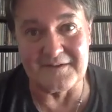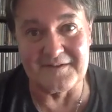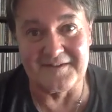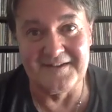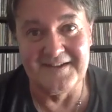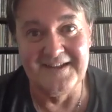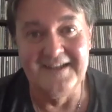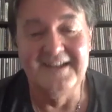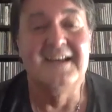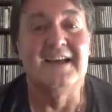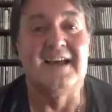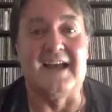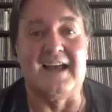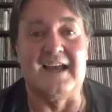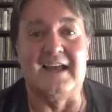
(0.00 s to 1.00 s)
one is.
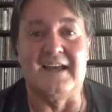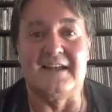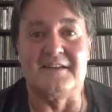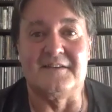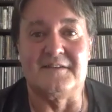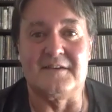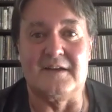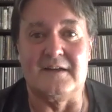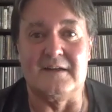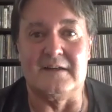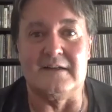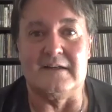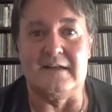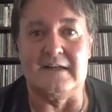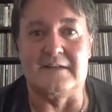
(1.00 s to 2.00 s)
And
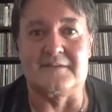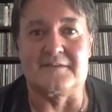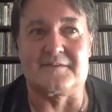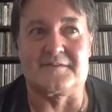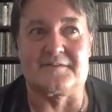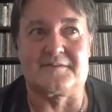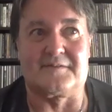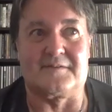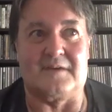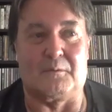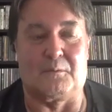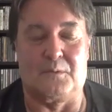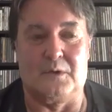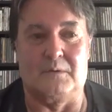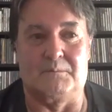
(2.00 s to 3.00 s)
it's
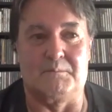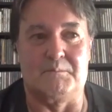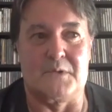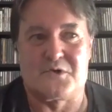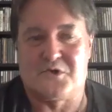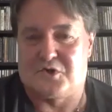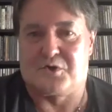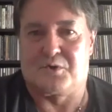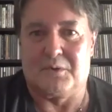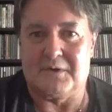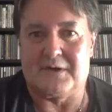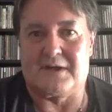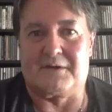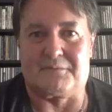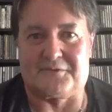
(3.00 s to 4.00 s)
a real
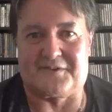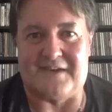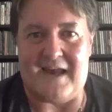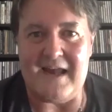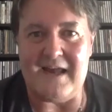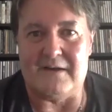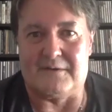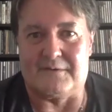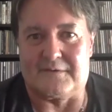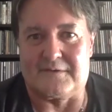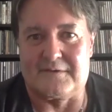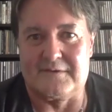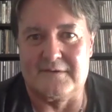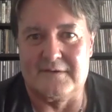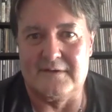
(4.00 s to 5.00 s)
maturity of
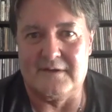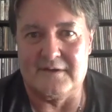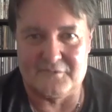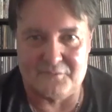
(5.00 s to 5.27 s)
sound